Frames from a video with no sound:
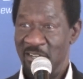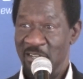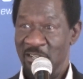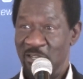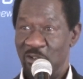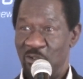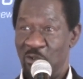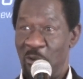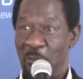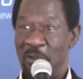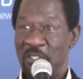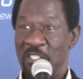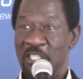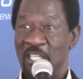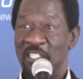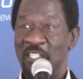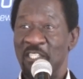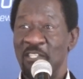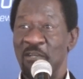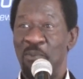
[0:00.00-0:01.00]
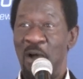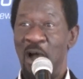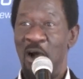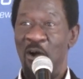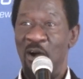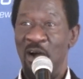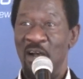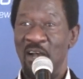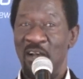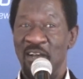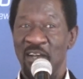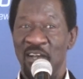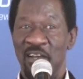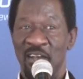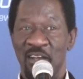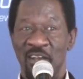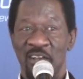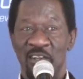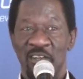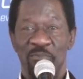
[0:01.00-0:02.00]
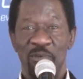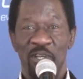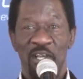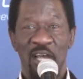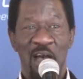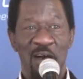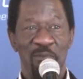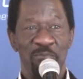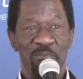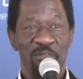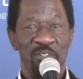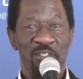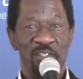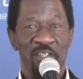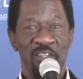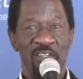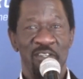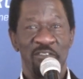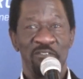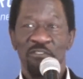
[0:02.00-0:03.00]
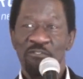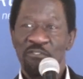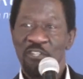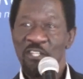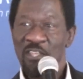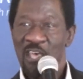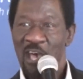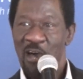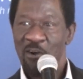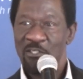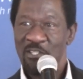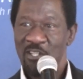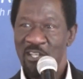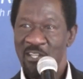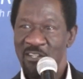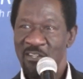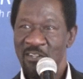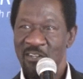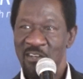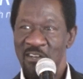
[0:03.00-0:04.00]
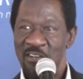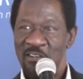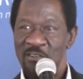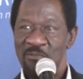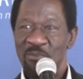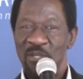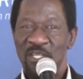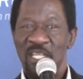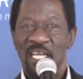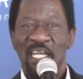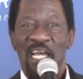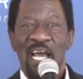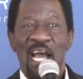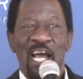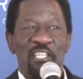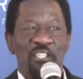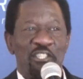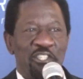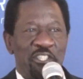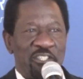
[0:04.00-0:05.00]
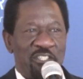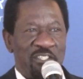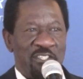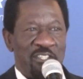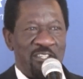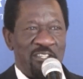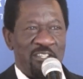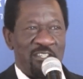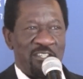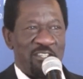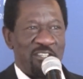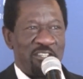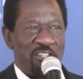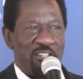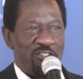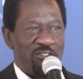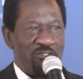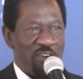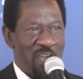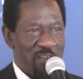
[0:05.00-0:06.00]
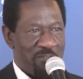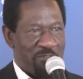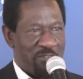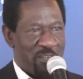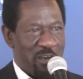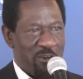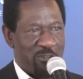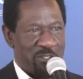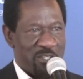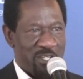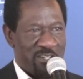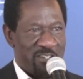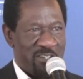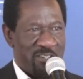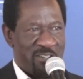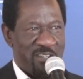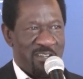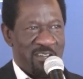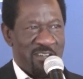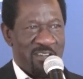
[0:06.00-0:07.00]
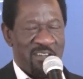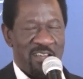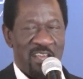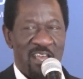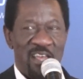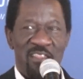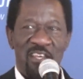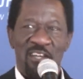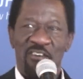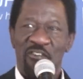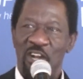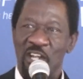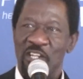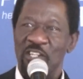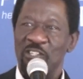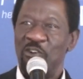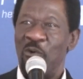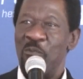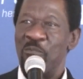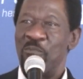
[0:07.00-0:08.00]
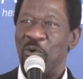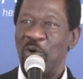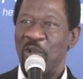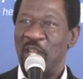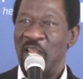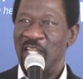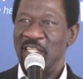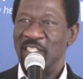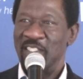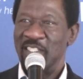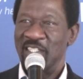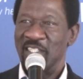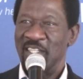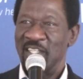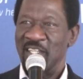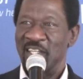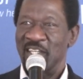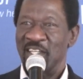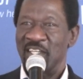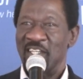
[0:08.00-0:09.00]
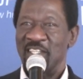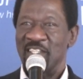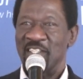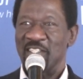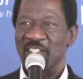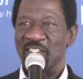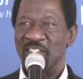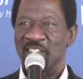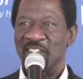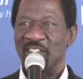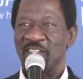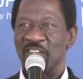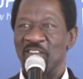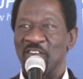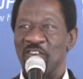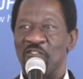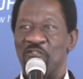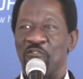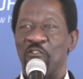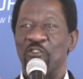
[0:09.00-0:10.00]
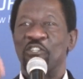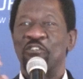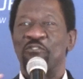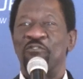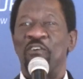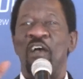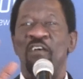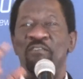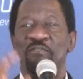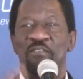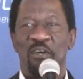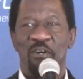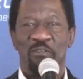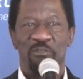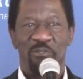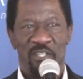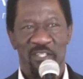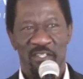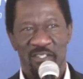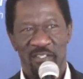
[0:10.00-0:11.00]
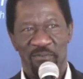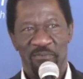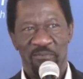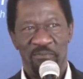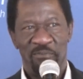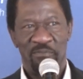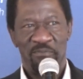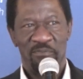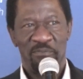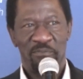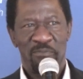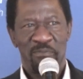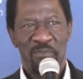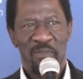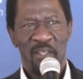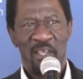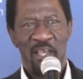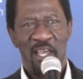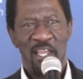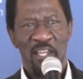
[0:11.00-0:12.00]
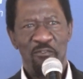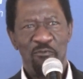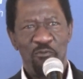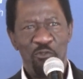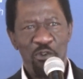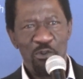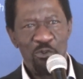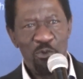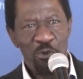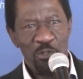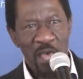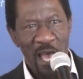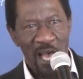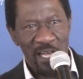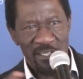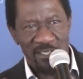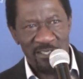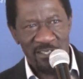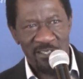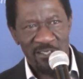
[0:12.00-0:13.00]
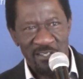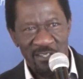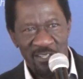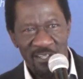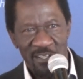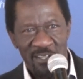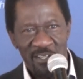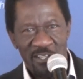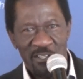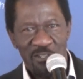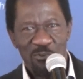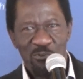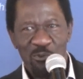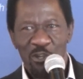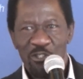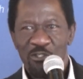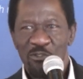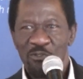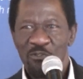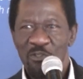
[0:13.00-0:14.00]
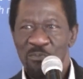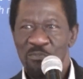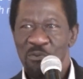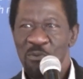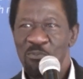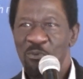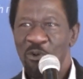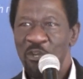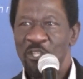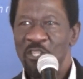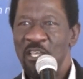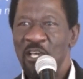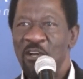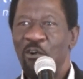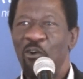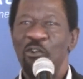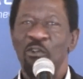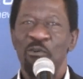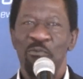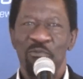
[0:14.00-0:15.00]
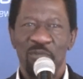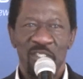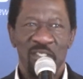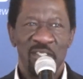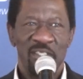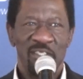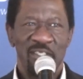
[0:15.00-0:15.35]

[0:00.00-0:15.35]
So your purchasing power becomes 50,000, but the cash is 5,000, and the credit component is 45,000. And if we do that to most of the people in the economy,